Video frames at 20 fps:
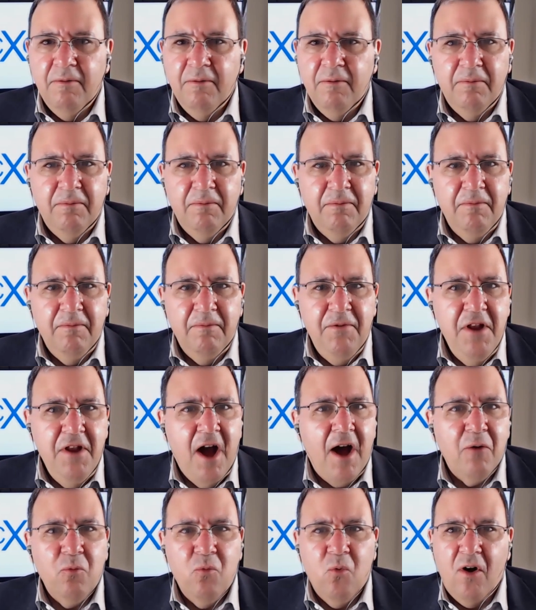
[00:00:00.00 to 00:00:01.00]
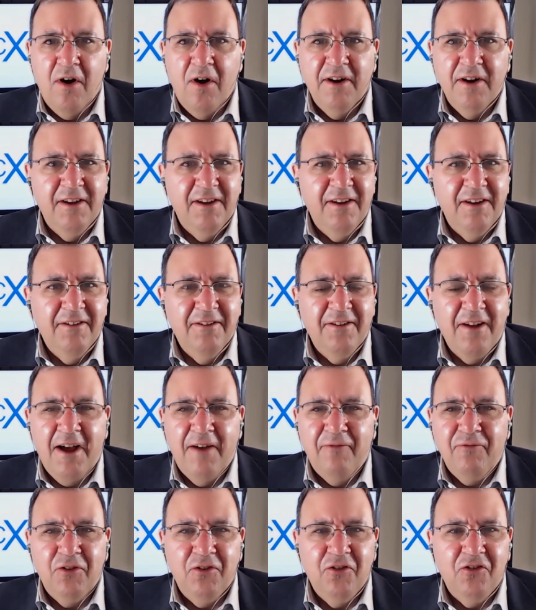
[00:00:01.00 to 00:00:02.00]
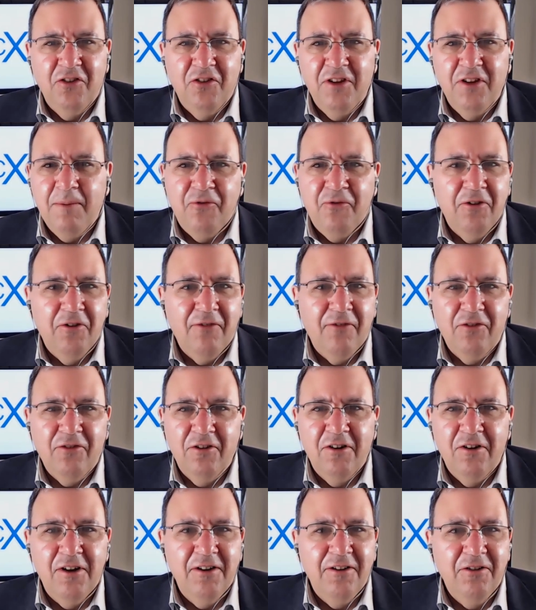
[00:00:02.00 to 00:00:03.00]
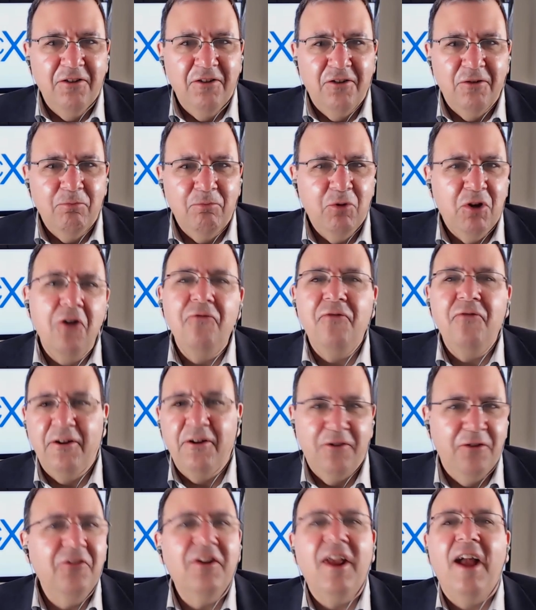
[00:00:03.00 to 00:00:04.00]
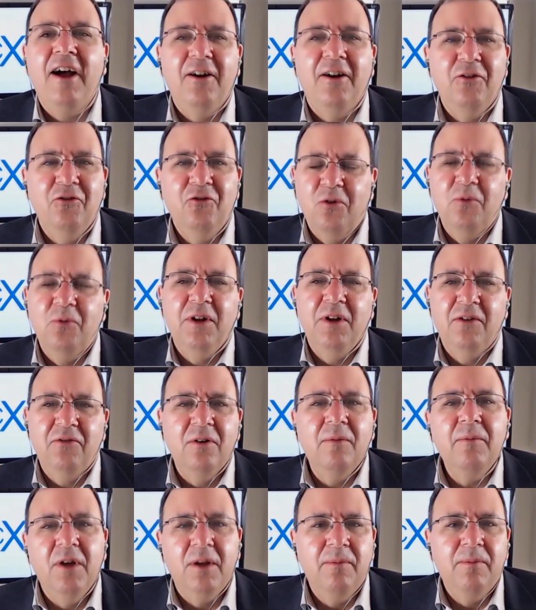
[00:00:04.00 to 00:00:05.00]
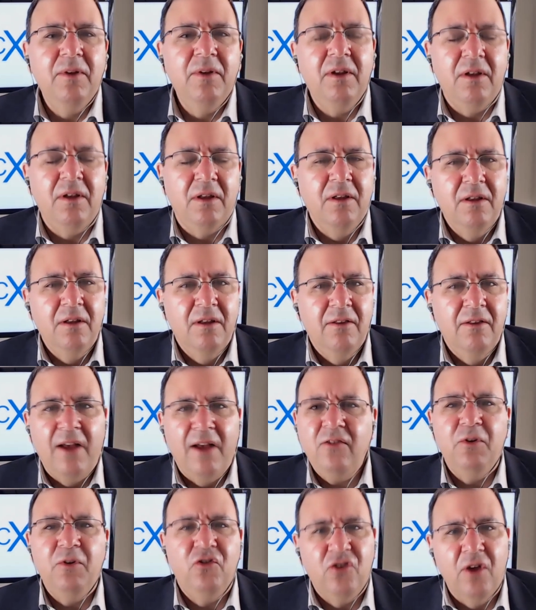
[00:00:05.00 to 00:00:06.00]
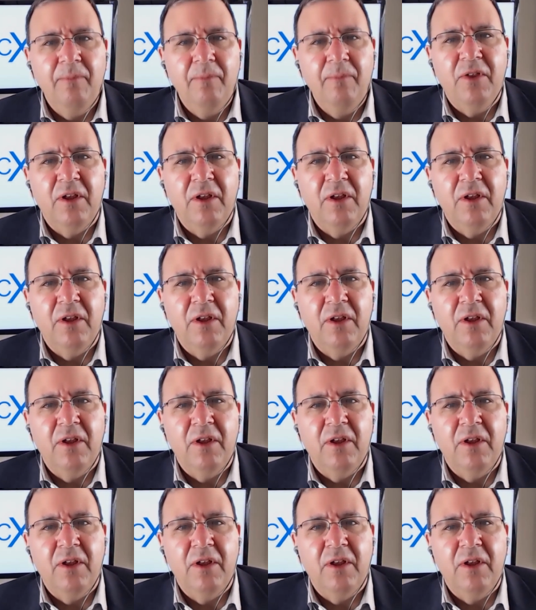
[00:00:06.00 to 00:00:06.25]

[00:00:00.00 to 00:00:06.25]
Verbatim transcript: not wanting to have to sleep forever on your co-founder's couch or whatever it might be. It has to be something. Yeah.